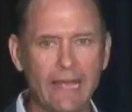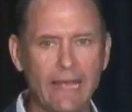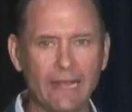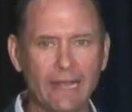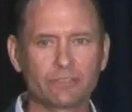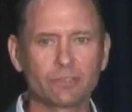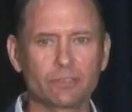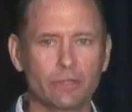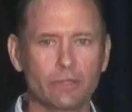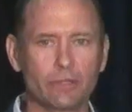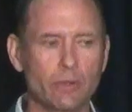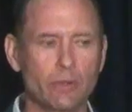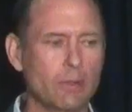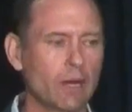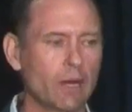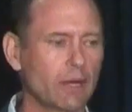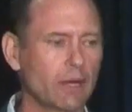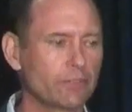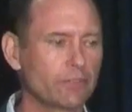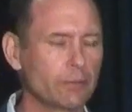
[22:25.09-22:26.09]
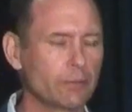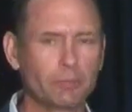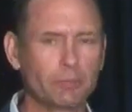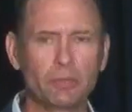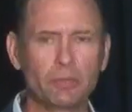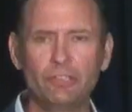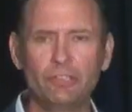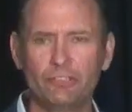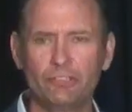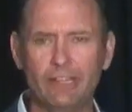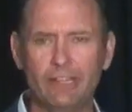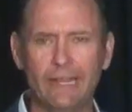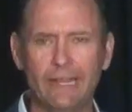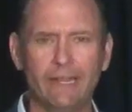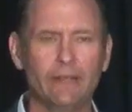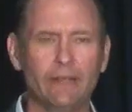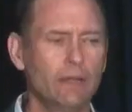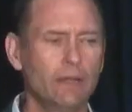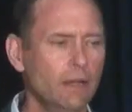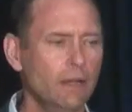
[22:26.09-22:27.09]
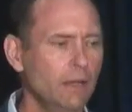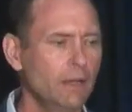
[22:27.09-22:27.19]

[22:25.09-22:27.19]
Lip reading: Excellent remarks. Appreciate it.